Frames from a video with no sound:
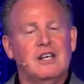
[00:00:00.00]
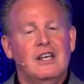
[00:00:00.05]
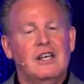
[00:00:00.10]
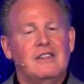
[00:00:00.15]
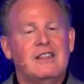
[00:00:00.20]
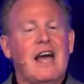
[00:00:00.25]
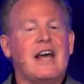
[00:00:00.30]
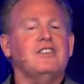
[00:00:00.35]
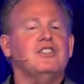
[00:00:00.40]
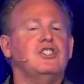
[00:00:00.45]

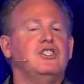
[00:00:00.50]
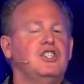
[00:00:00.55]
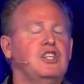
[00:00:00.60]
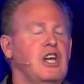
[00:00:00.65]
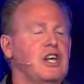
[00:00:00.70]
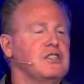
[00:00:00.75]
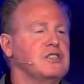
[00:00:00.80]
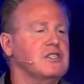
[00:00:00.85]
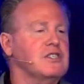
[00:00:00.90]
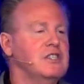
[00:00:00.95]
that's
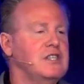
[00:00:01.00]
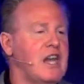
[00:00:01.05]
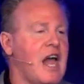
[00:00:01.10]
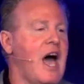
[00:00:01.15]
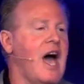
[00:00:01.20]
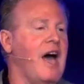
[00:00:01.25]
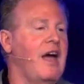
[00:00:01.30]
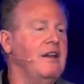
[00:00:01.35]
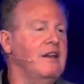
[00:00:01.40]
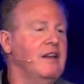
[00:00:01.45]
just
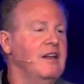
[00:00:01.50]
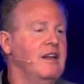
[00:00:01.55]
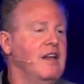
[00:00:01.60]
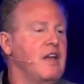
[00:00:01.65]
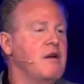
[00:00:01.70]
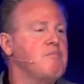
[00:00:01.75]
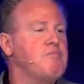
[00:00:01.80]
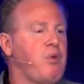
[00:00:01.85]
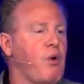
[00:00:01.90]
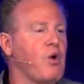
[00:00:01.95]
not
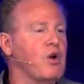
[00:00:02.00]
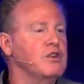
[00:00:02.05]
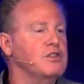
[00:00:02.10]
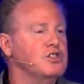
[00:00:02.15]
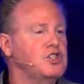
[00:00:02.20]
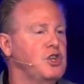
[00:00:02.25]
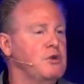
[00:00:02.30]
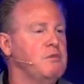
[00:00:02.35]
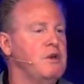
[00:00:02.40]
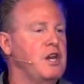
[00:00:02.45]

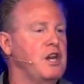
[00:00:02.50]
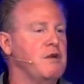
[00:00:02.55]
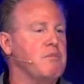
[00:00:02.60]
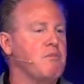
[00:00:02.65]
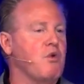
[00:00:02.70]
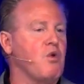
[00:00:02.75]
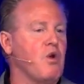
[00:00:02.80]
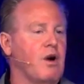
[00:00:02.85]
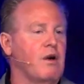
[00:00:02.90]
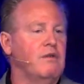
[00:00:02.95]
important to me
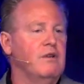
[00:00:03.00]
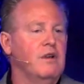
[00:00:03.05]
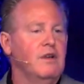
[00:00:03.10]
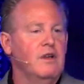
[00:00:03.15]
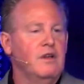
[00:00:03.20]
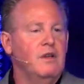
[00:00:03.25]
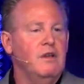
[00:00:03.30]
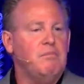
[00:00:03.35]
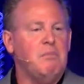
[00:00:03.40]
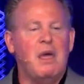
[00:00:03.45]
anymore.
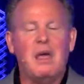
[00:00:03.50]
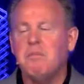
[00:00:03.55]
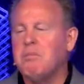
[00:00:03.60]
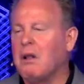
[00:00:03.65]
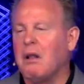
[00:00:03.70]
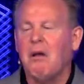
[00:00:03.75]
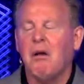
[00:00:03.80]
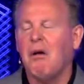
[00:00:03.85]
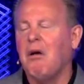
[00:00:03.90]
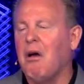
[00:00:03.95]

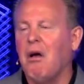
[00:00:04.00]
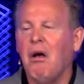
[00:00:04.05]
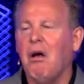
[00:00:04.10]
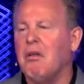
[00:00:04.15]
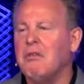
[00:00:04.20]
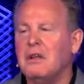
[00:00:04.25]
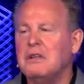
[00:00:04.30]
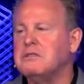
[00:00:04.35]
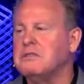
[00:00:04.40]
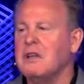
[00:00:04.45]
People are
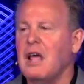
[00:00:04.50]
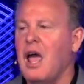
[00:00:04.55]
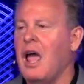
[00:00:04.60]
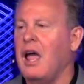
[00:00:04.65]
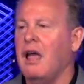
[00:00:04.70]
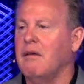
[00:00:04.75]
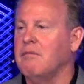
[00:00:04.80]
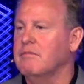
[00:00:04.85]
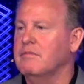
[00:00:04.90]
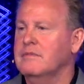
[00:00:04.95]
all the
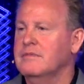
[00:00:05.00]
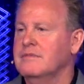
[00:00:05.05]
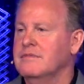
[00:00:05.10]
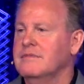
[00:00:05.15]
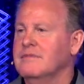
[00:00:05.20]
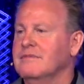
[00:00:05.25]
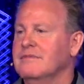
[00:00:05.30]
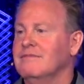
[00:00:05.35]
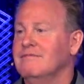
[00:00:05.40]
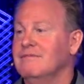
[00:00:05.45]
same.
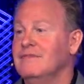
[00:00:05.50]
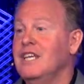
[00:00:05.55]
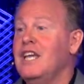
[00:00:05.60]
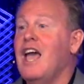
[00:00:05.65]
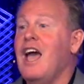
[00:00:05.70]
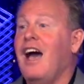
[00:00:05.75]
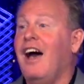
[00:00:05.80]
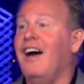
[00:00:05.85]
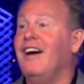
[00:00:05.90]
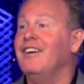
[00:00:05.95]

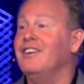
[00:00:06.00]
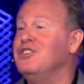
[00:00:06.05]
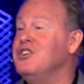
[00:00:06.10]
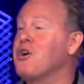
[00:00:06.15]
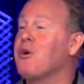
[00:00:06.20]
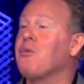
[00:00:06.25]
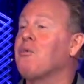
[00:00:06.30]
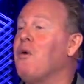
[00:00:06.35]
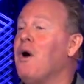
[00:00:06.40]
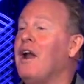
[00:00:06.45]
Yeah, and
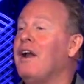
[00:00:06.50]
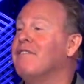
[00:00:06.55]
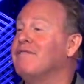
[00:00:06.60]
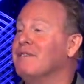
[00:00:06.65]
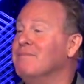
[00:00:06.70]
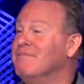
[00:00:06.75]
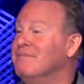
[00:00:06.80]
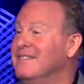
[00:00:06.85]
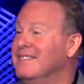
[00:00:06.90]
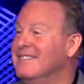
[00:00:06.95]
you're one of
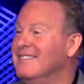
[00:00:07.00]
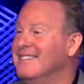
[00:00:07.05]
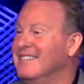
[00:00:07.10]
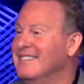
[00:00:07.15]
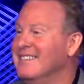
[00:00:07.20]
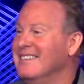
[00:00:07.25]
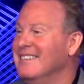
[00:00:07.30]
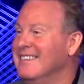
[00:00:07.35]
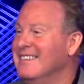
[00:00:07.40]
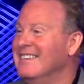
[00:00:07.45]
them,
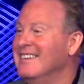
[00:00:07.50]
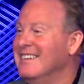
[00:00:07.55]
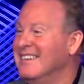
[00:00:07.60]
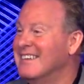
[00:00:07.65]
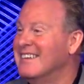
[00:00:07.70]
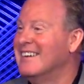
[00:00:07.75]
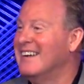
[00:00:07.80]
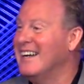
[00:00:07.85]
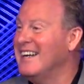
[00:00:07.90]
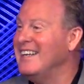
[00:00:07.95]

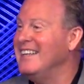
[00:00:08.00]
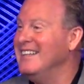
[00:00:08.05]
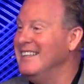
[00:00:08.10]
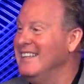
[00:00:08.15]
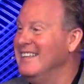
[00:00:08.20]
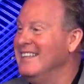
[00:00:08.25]
right?